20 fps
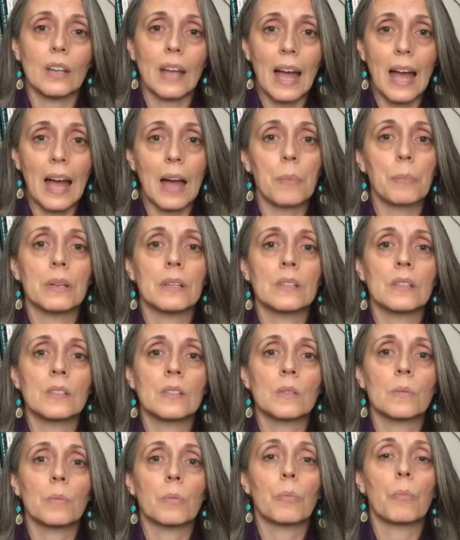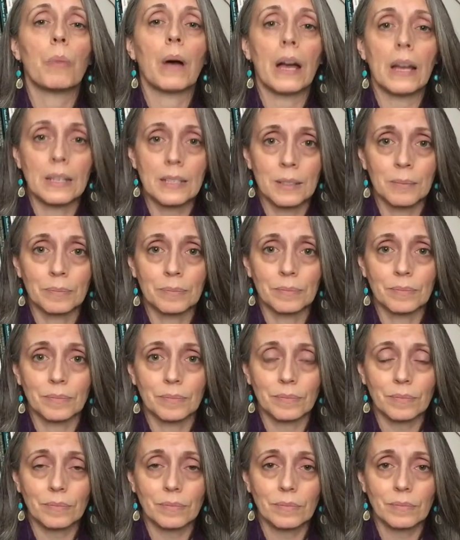happens, but
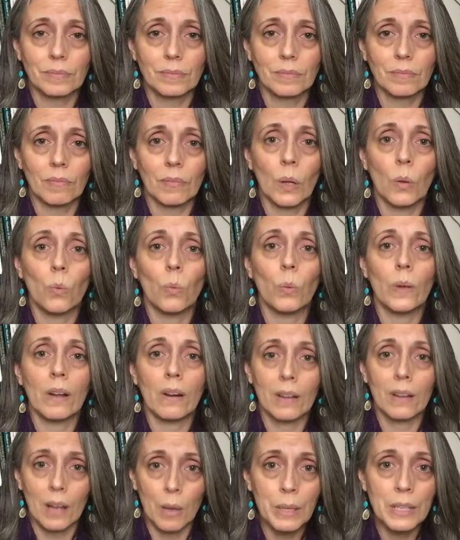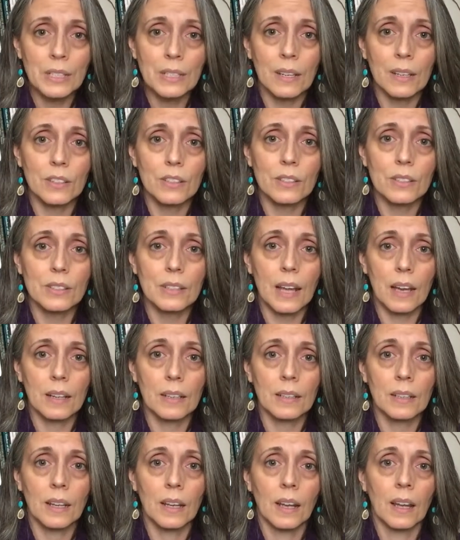we are coming to
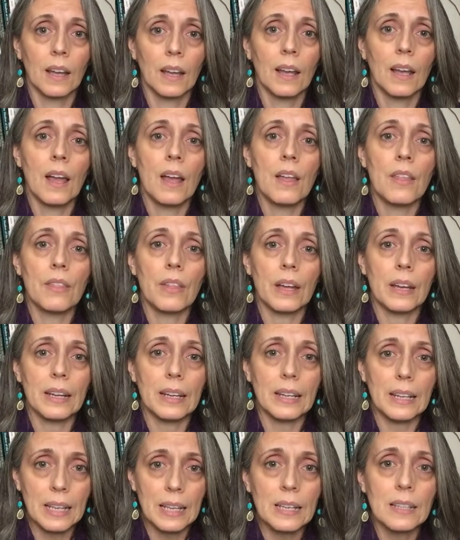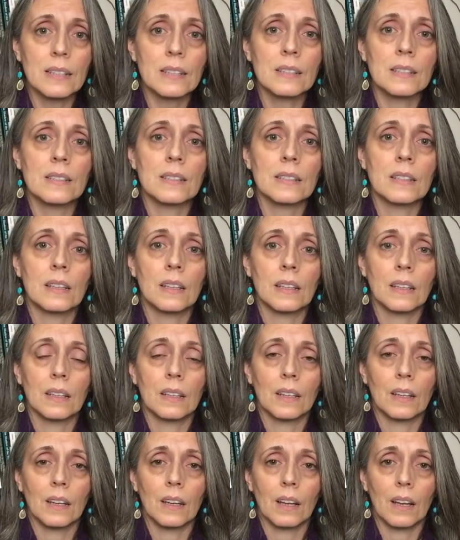understand that it is
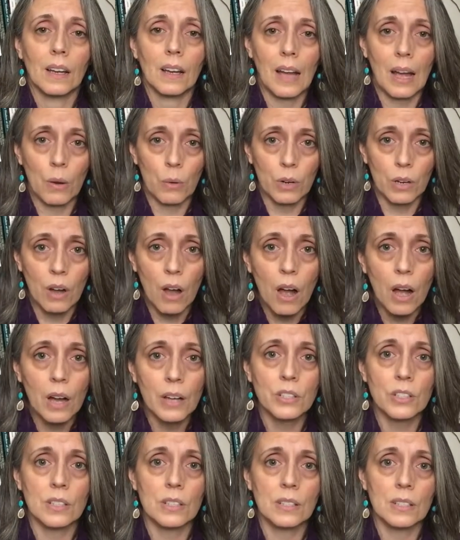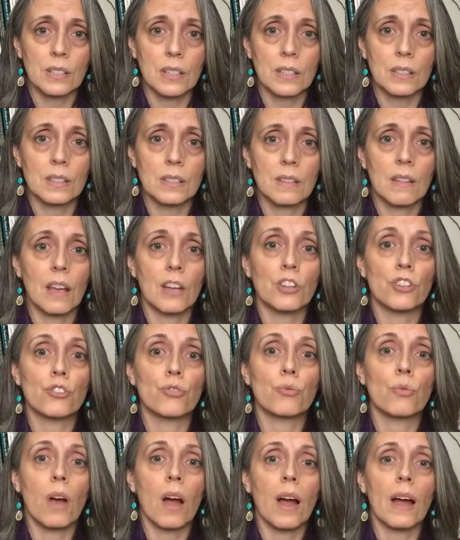our consciousness that
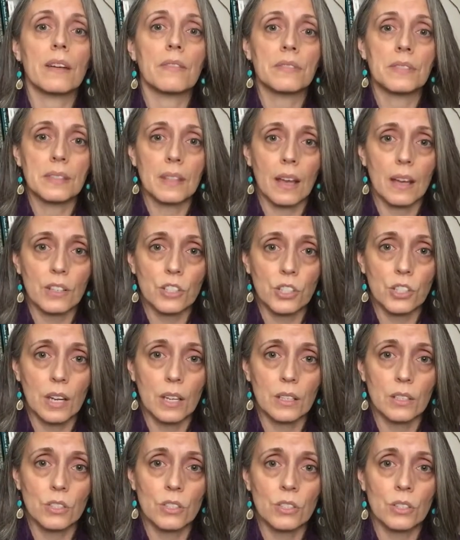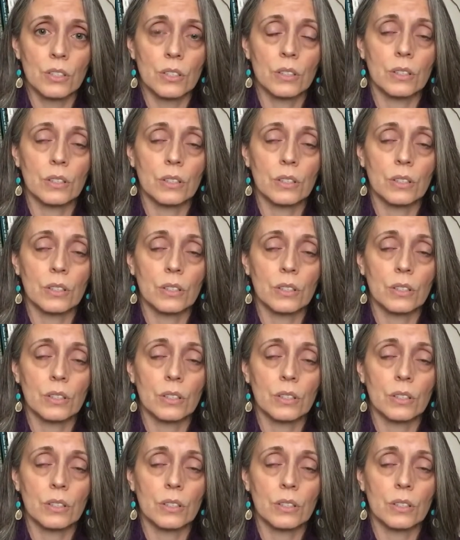drives that change.